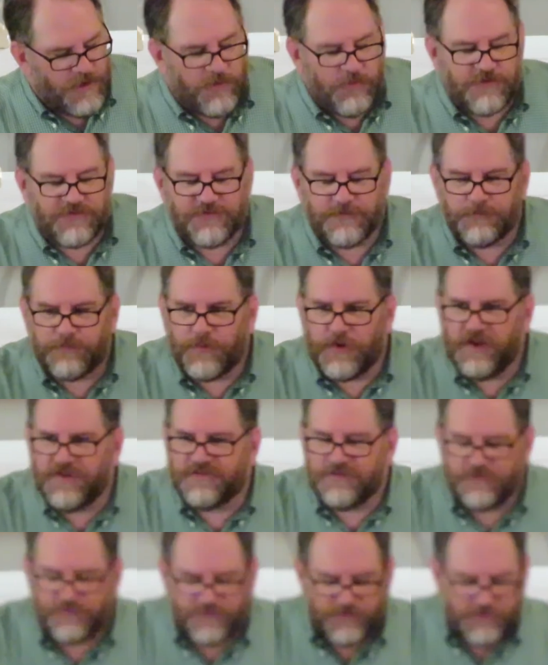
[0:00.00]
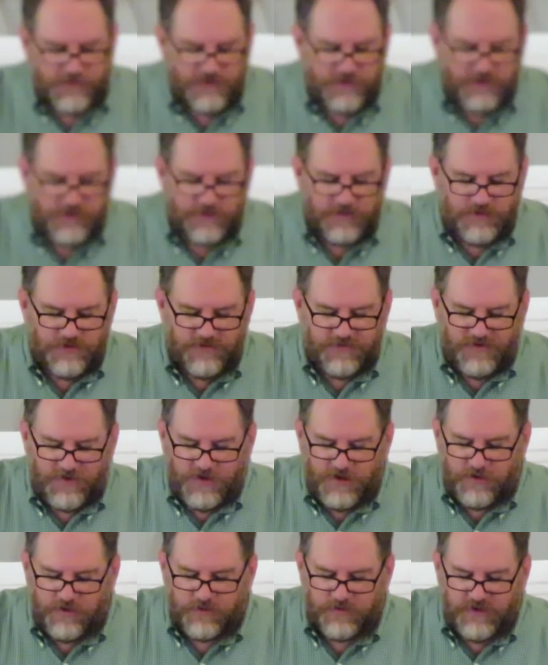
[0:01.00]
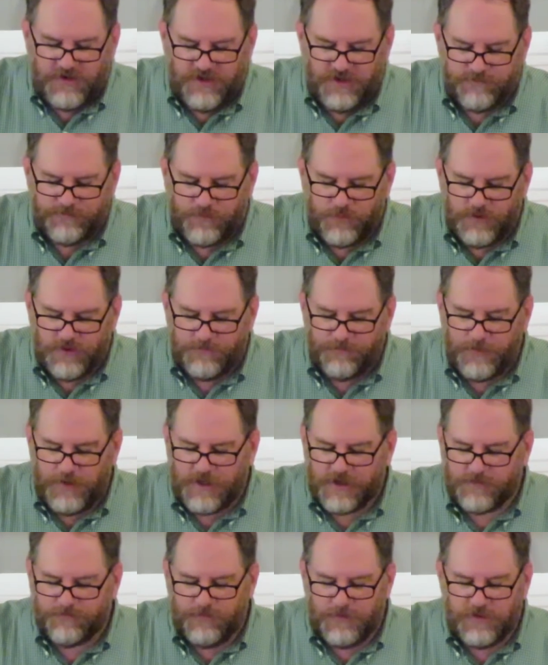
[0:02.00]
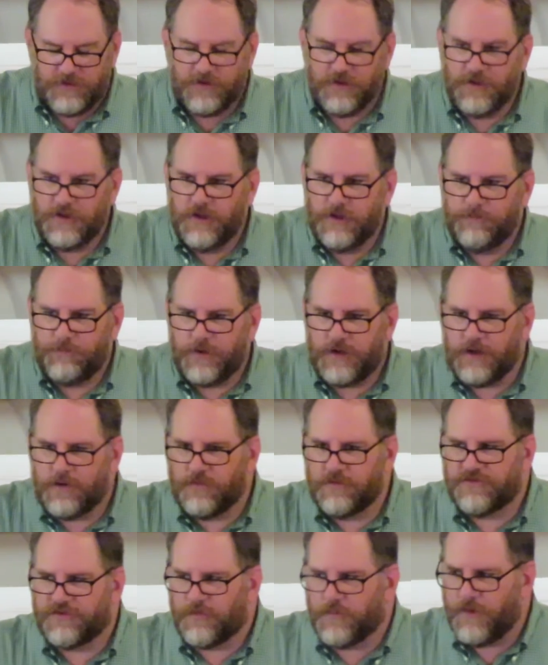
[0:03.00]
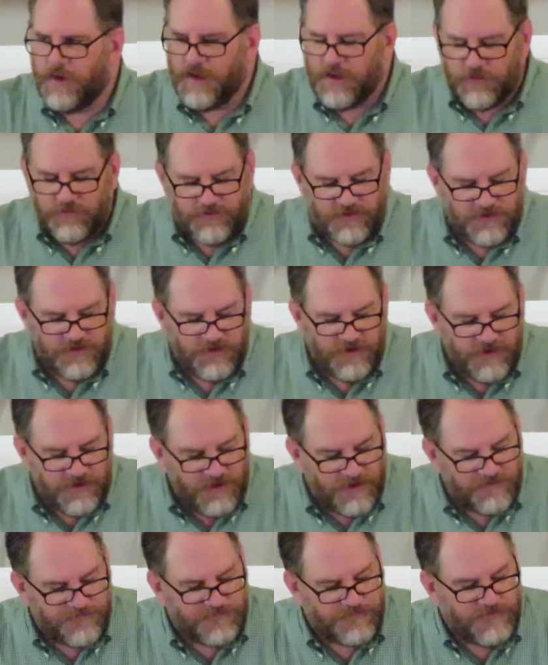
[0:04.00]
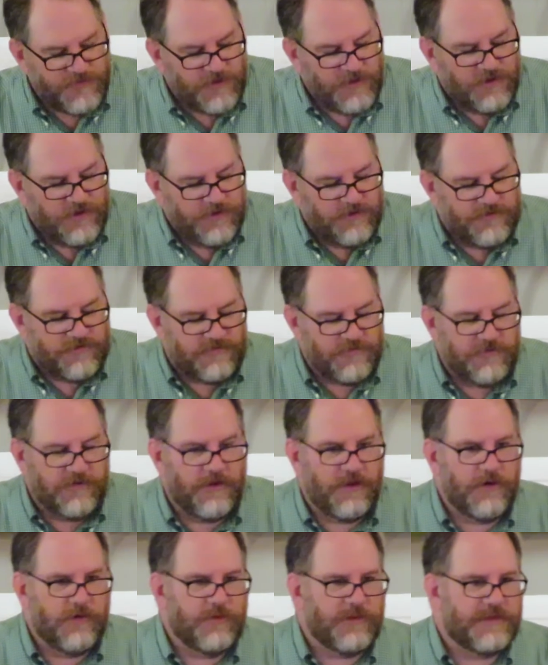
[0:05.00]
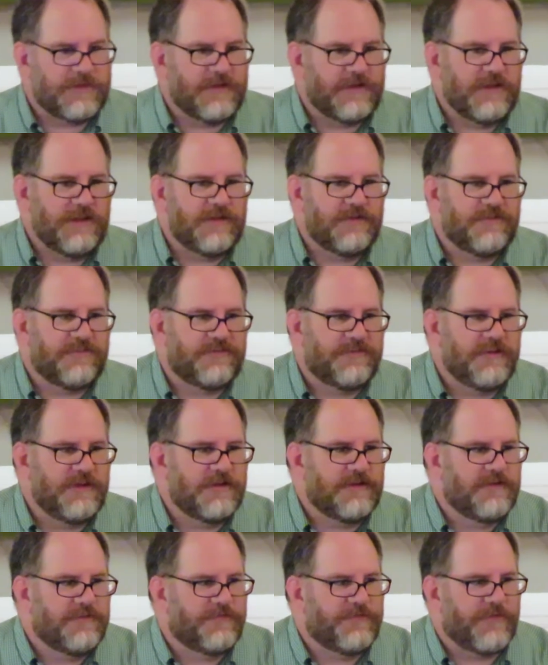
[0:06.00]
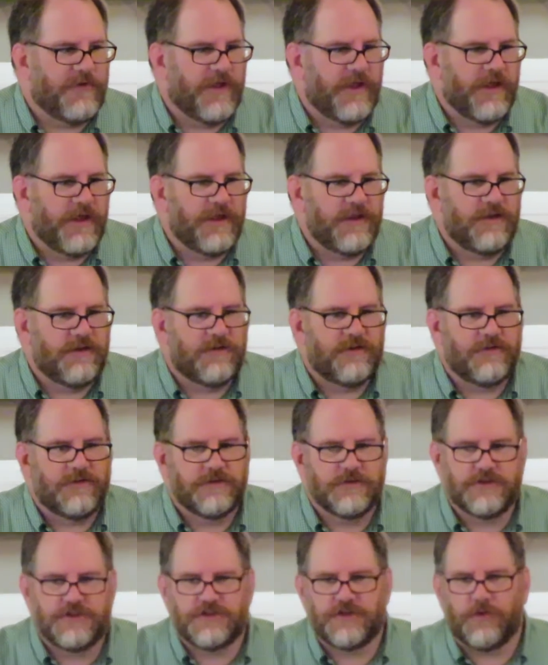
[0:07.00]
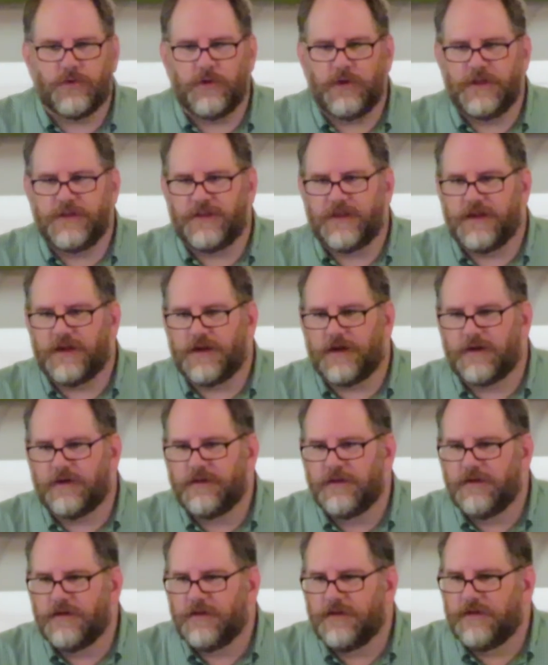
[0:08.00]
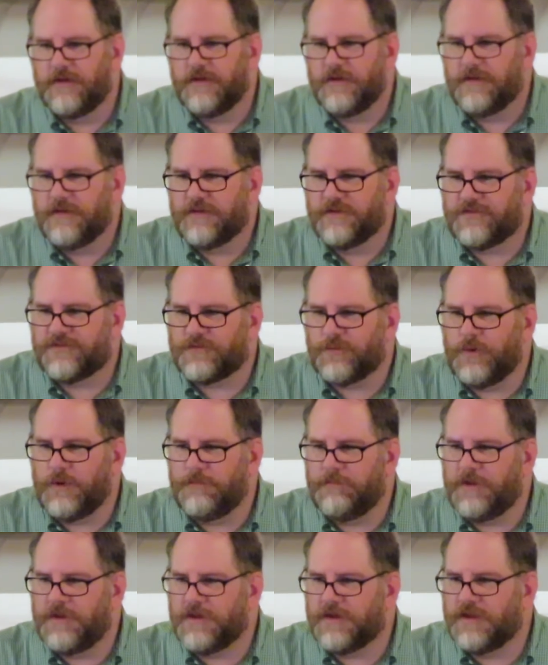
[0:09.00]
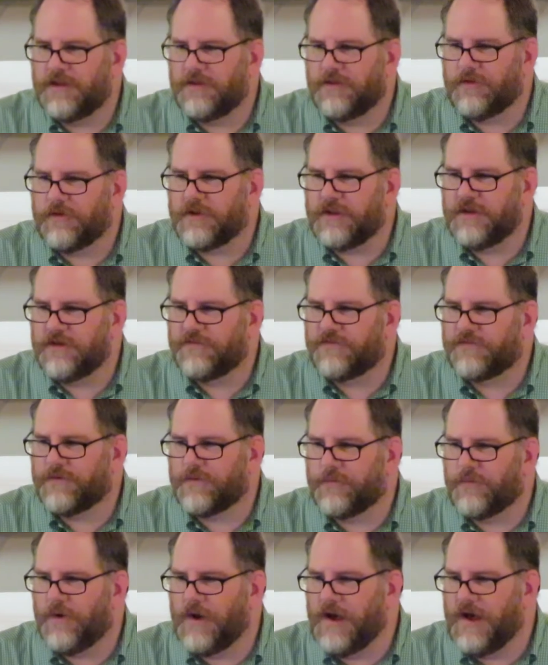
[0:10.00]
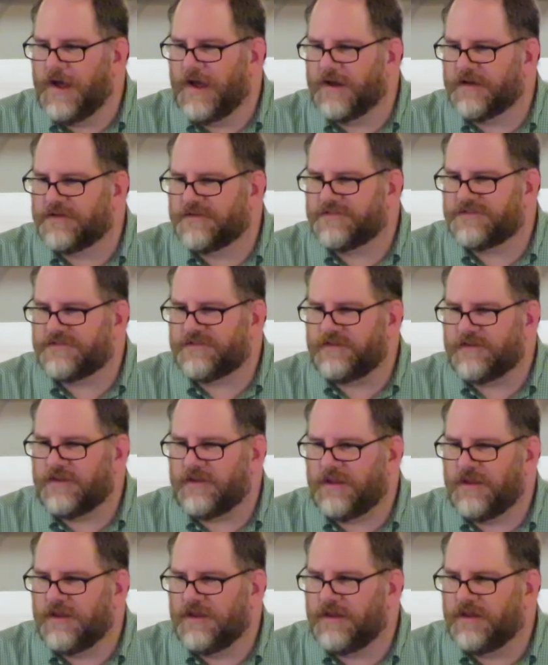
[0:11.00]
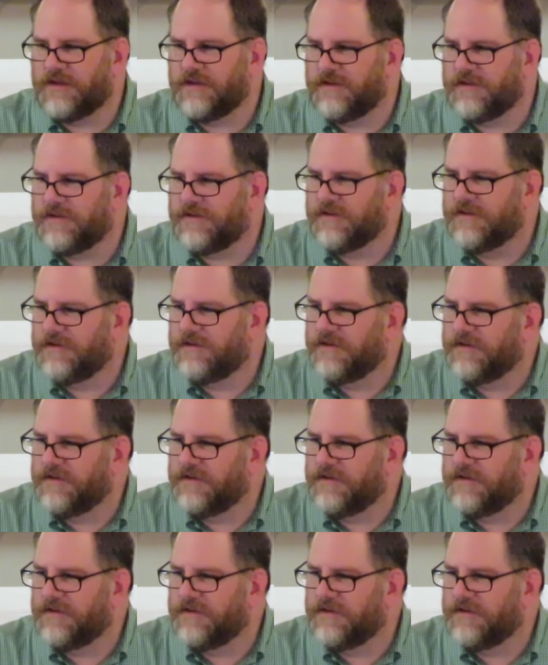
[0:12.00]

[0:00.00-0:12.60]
I wasn't present for the entire Beckman, but I was around enough to know that the kids did find joy there. Swimming and looking for rocks and